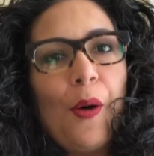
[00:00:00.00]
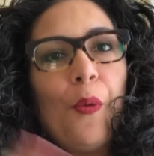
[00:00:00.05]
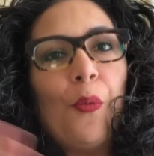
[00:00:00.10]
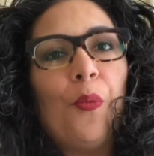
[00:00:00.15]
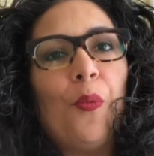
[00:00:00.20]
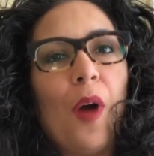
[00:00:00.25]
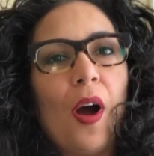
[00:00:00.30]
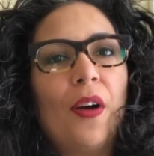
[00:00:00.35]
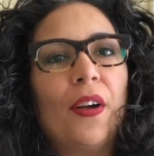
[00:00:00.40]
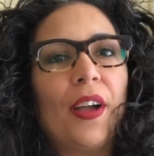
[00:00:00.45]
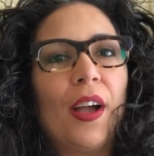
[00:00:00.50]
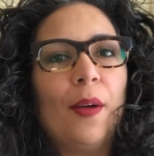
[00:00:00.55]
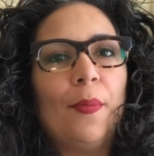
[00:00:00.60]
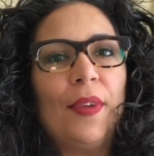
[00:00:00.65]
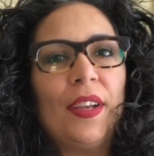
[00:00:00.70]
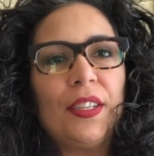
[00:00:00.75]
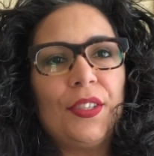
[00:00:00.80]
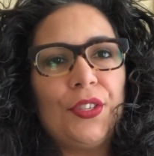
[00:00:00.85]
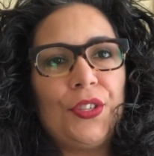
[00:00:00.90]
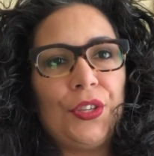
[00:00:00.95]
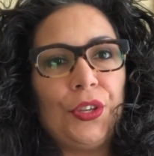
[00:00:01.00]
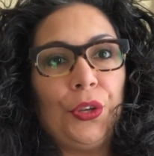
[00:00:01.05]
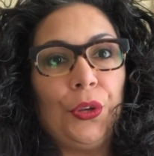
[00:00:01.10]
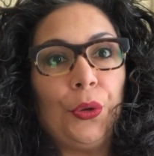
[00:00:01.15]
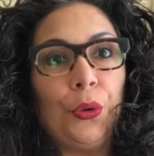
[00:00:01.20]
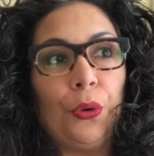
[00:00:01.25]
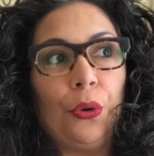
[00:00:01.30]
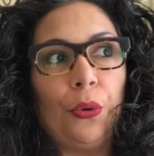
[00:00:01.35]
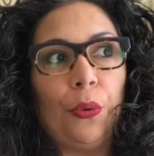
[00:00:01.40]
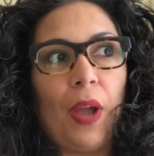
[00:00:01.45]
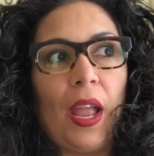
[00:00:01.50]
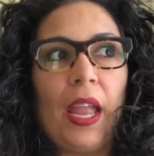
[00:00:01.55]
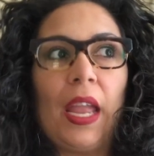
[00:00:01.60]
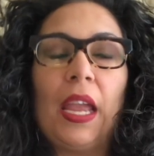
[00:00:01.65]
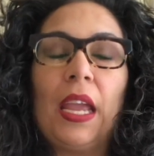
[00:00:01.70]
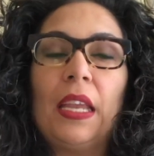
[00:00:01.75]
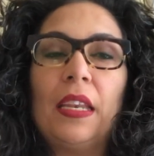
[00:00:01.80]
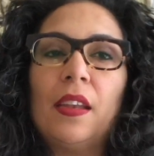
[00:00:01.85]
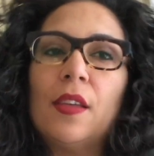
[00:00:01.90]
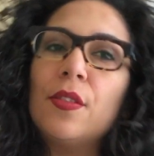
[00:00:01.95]
Welcome to
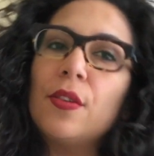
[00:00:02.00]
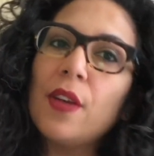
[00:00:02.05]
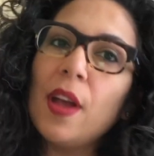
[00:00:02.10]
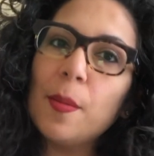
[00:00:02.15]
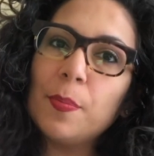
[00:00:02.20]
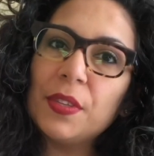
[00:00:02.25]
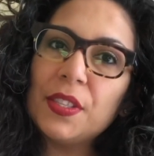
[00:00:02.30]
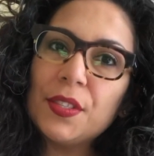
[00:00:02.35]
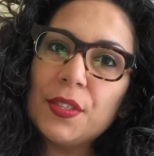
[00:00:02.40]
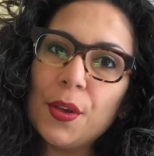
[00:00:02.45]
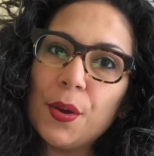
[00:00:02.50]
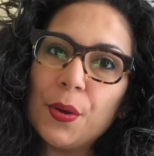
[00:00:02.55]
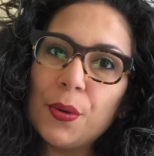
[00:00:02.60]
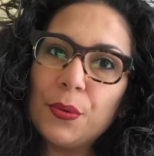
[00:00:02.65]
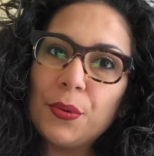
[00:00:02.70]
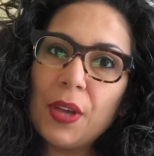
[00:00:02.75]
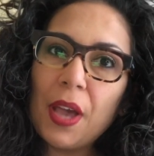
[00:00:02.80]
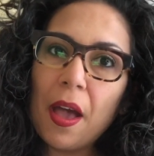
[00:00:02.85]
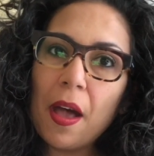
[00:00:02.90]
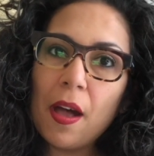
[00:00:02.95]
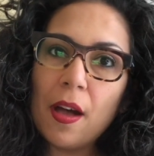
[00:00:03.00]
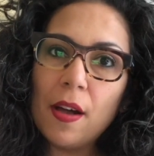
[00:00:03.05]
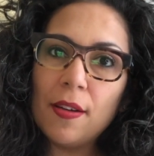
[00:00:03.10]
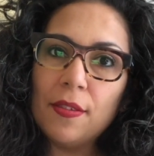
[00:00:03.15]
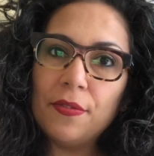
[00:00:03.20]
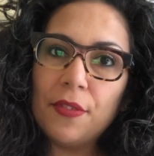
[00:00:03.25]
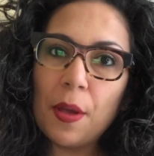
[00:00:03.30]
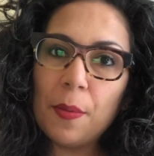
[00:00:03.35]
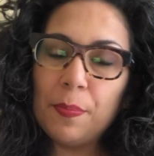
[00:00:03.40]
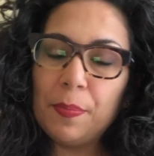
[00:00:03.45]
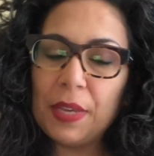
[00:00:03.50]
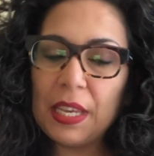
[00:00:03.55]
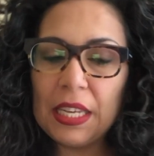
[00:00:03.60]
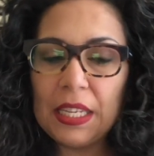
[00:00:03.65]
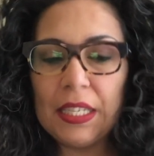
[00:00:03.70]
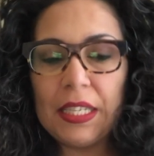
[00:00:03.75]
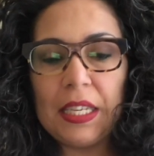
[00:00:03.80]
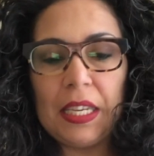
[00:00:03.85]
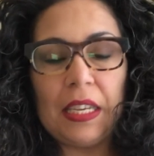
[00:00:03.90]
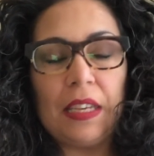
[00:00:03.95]
another episode of
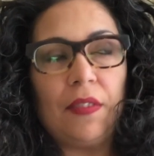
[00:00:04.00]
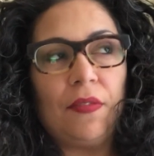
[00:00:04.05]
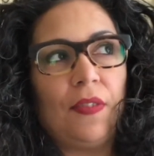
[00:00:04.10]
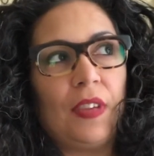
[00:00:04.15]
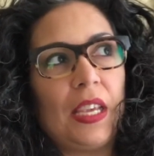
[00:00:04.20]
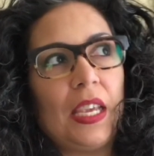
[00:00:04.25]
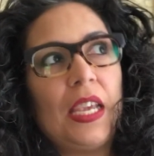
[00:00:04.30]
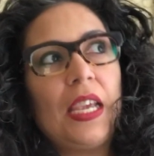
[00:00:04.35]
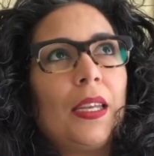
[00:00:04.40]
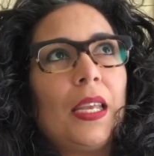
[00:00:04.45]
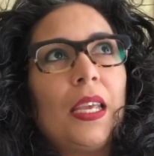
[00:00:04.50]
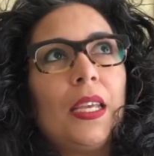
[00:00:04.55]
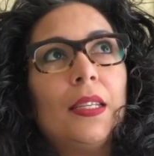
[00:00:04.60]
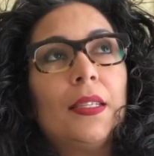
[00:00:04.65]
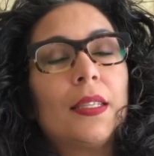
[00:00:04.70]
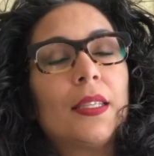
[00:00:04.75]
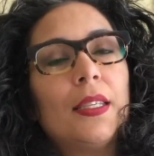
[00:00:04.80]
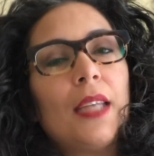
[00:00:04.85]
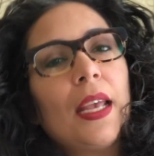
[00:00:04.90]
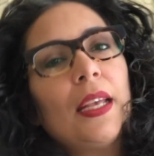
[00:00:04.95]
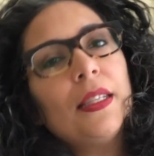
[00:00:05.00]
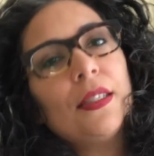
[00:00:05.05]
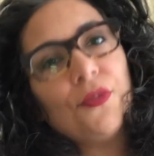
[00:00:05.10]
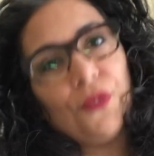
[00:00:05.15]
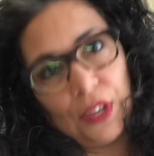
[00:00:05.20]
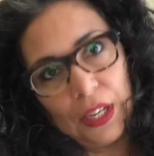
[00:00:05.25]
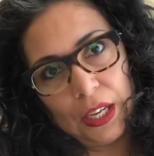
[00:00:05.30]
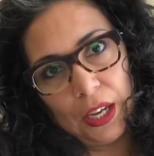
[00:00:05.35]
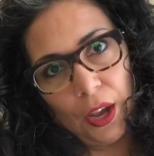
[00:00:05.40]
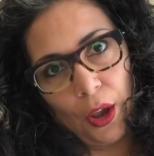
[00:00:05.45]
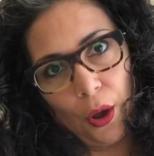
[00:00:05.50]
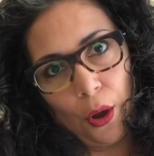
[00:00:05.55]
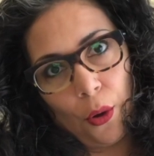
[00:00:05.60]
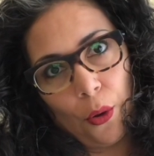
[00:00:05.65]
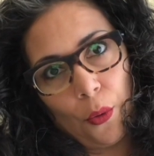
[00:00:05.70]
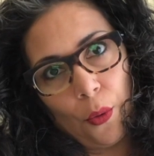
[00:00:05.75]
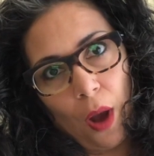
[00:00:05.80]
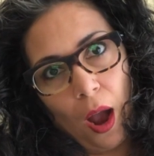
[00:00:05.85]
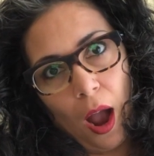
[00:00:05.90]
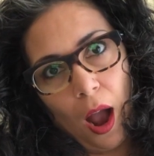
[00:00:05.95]
BTV. In today's
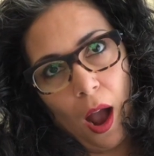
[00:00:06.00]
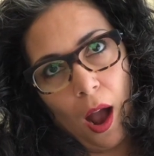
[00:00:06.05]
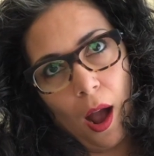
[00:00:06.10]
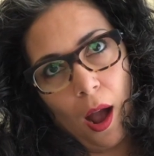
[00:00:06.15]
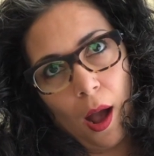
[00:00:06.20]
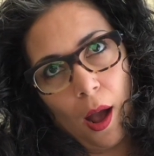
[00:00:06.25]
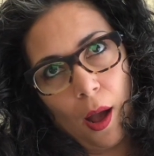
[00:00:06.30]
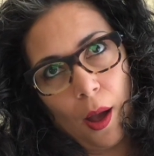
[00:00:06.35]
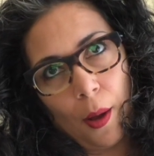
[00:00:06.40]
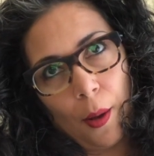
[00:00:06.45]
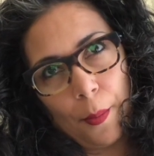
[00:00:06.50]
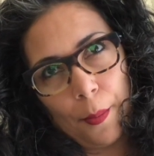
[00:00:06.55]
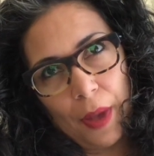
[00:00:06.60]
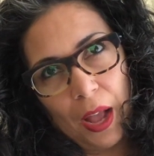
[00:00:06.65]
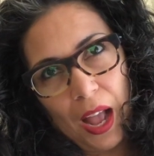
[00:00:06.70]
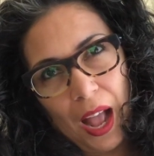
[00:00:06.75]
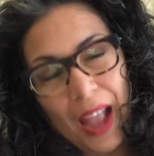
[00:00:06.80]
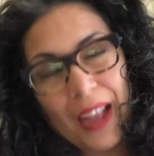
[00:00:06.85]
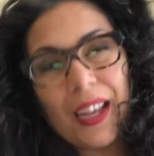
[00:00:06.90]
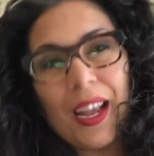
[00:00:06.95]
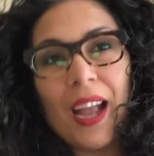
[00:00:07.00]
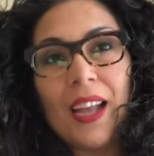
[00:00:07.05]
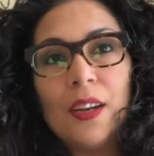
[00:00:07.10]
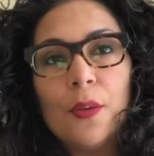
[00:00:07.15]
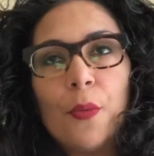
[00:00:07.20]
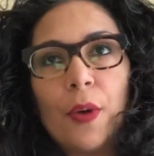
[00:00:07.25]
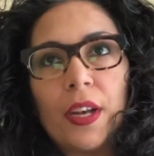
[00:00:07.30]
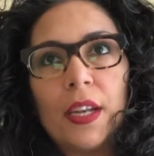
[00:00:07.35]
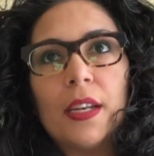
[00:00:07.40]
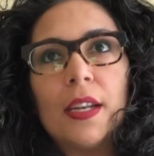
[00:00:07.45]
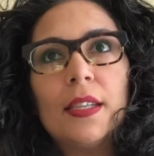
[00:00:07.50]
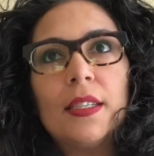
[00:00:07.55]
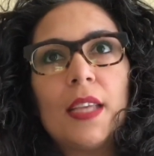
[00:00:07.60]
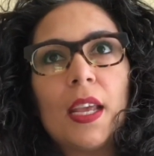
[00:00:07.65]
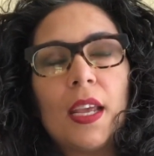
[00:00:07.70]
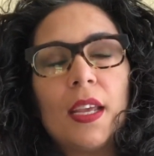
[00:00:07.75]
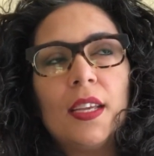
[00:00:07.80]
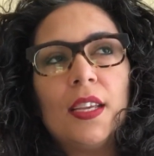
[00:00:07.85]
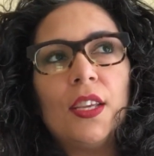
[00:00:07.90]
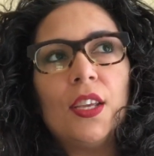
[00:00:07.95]
video, I kind of wanted to
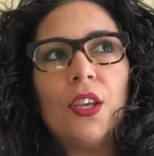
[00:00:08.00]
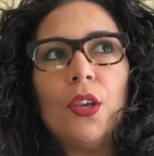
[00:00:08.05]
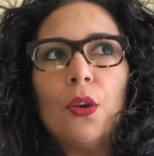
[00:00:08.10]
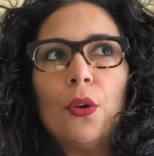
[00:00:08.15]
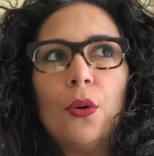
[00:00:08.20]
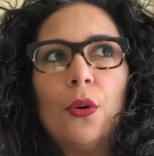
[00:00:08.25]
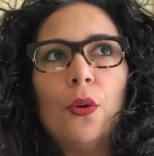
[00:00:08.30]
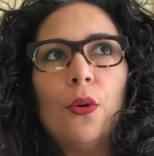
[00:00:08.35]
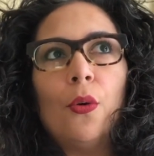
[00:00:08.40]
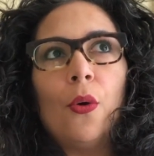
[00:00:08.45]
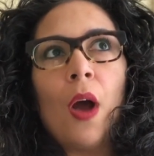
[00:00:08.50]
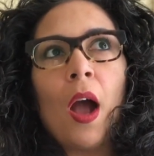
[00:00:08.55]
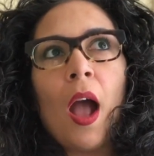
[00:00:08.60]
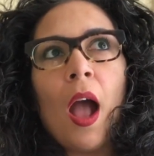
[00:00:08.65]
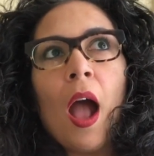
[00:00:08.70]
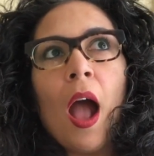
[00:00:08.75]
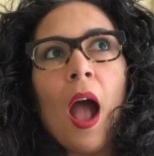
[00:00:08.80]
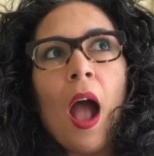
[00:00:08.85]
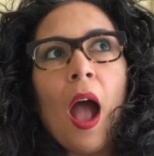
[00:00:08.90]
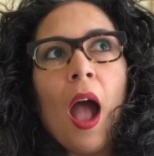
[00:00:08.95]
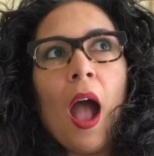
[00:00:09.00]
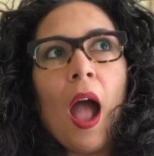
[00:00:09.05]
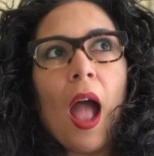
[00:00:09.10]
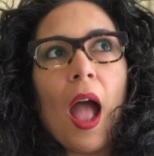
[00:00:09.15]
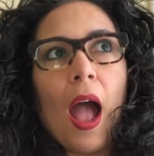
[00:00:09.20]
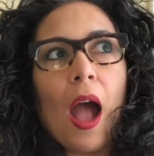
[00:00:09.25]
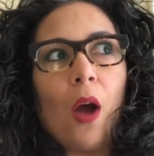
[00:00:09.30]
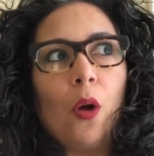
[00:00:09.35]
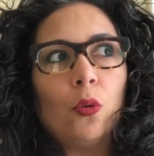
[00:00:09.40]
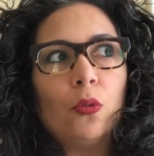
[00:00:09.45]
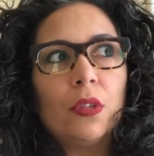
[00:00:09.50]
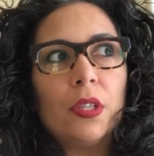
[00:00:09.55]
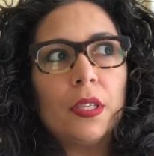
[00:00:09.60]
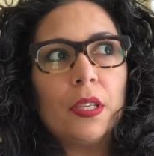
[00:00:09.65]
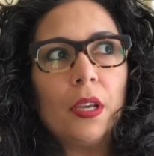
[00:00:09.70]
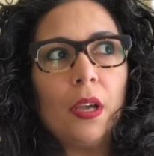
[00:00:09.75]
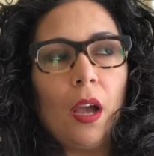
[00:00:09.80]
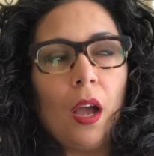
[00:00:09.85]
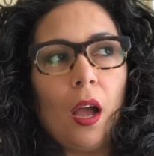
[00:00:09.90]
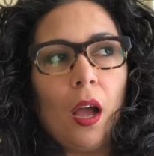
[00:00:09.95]
take you out
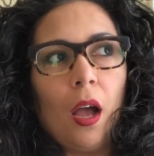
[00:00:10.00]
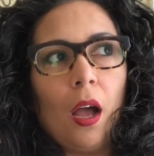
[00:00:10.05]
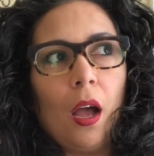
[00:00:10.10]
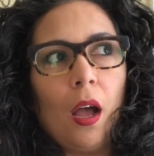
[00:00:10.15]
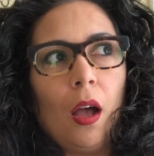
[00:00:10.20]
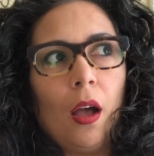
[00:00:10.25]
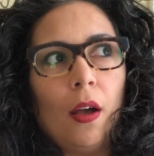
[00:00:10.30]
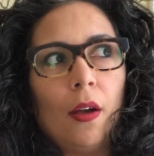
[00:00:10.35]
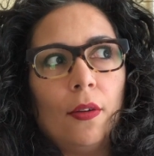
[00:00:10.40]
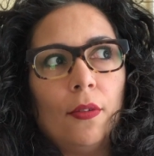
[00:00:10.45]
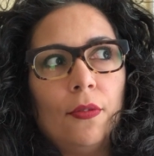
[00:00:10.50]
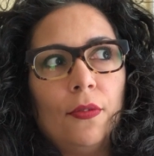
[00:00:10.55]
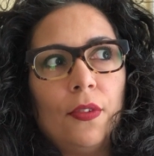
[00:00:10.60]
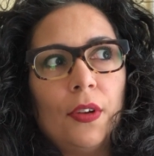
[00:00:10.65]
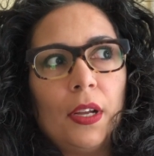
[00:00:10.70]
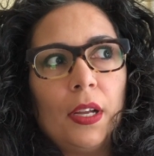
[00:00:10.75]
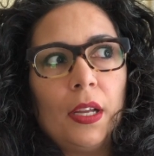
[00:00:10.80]
of